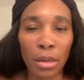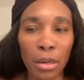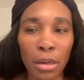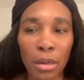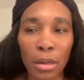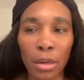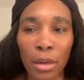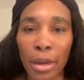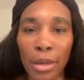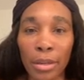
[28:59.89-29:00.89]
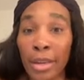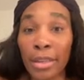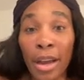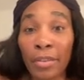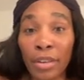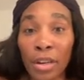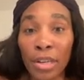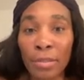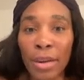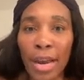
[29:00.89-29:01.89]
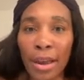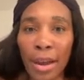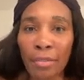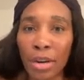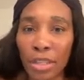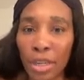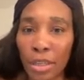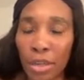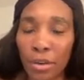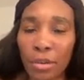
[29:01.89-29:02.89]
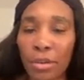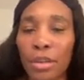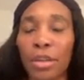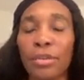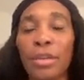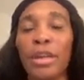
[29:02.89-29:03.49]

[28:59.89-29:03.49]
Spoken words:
However long it's been out, I watched that show. So love it.